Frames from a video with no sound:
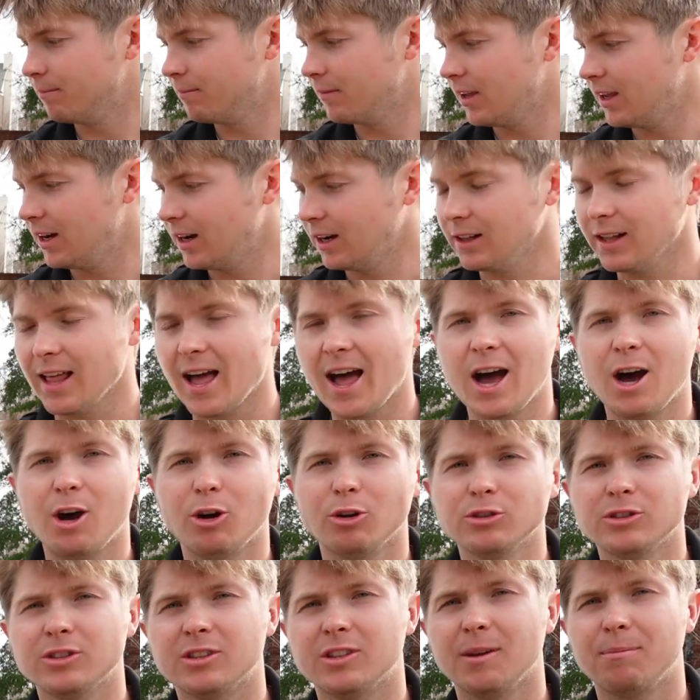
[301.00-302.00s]
It
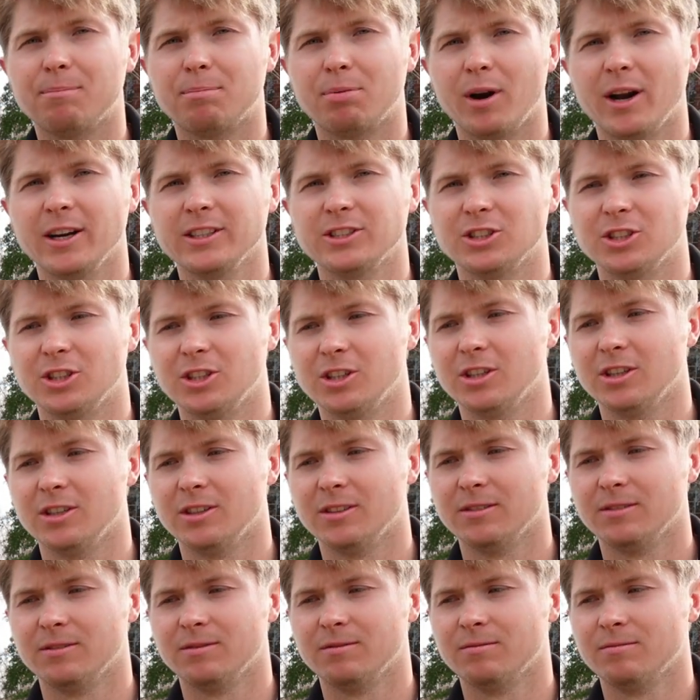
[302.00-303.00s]
allows the pressure
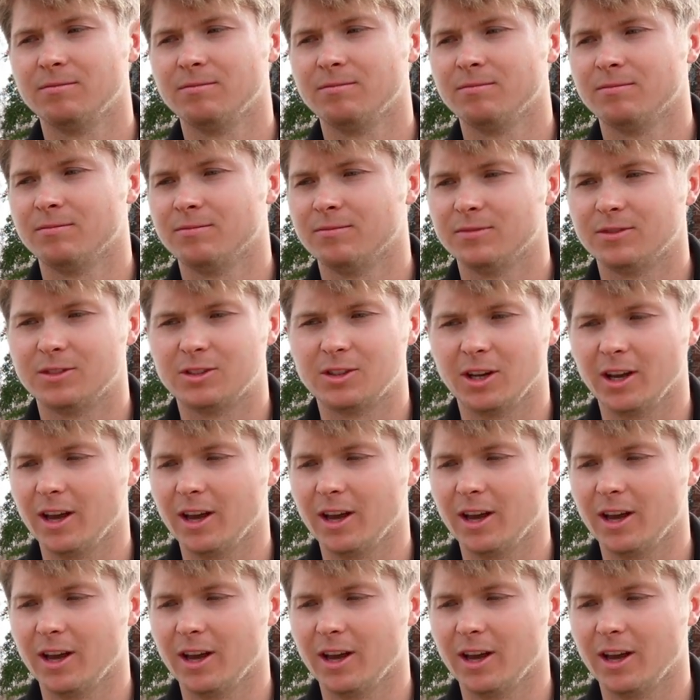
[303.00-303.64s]
to,